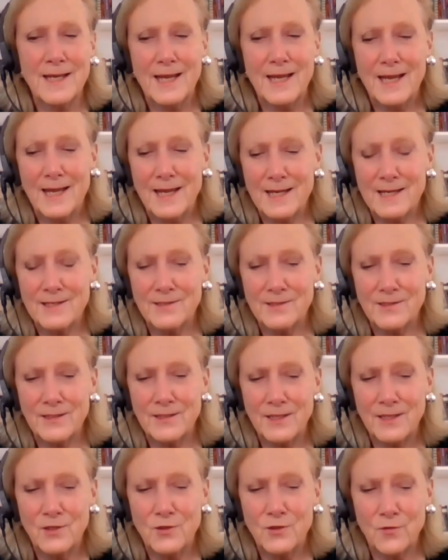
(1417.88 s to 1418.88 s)
And
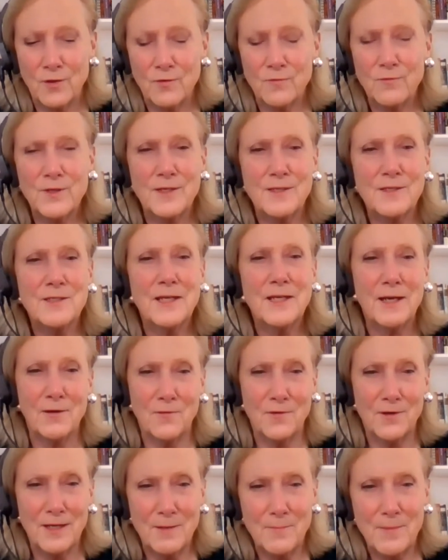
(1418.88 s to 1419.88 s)
your own
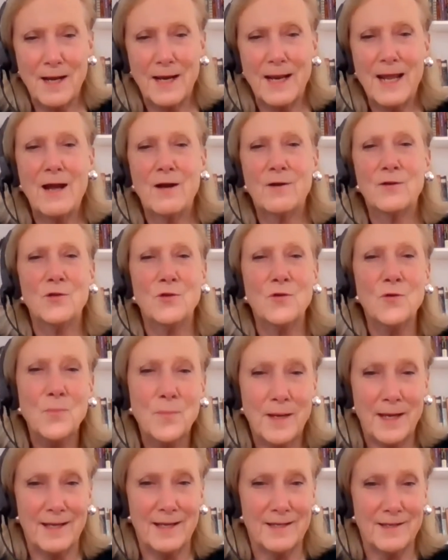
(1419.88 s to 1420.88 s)
integrity about how you
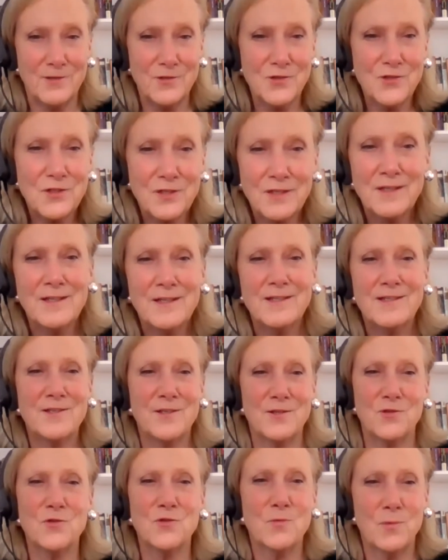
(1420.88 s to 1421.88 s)
manage
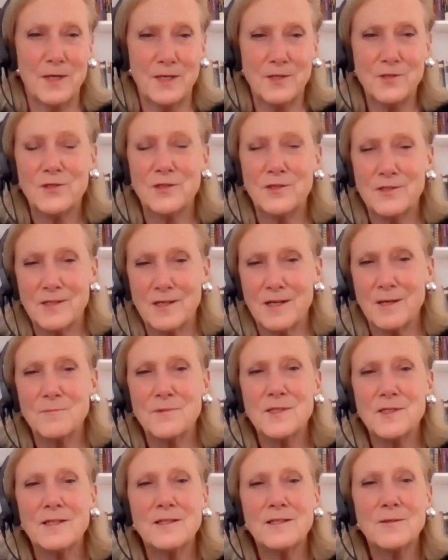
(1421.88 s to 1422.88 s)
situations
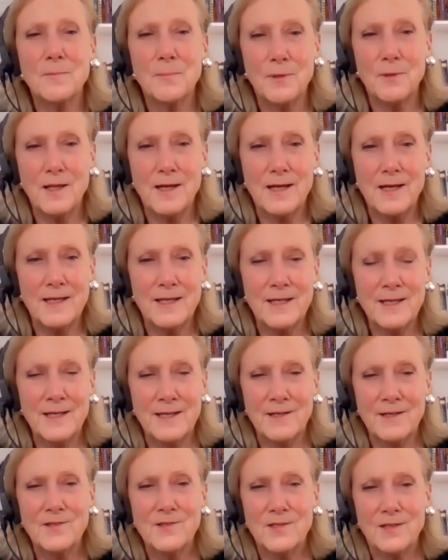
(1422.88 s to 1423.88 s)
comes into play.
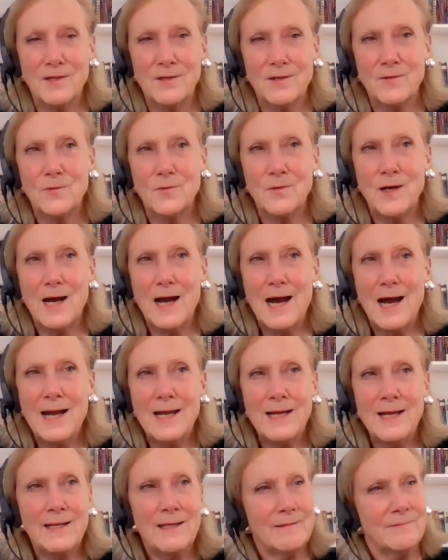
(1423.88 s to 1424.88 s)
So
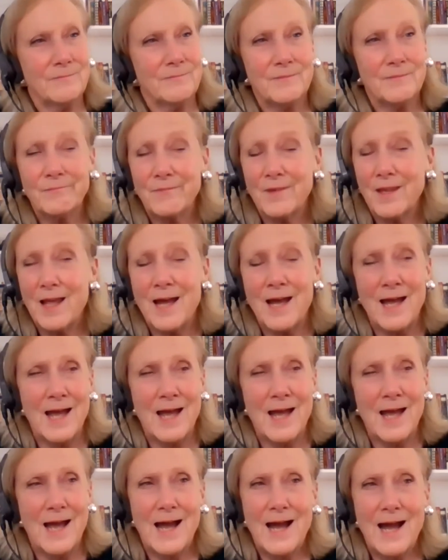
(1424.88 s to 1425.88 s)
I
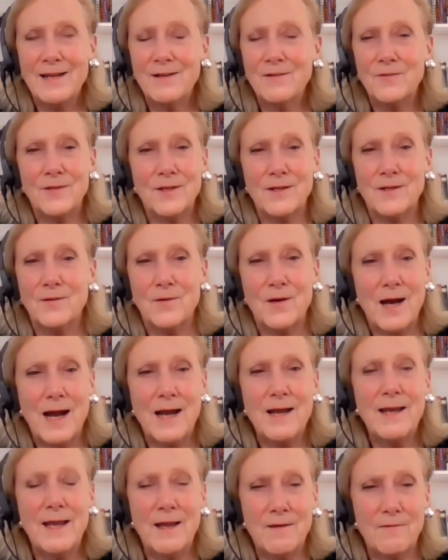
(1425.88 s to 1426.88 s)
don't know.
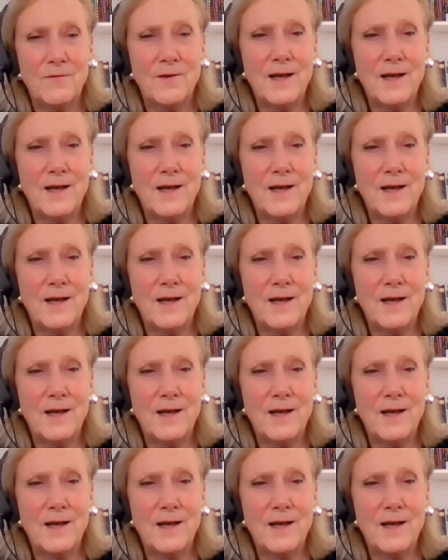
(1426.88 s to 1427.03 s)
I've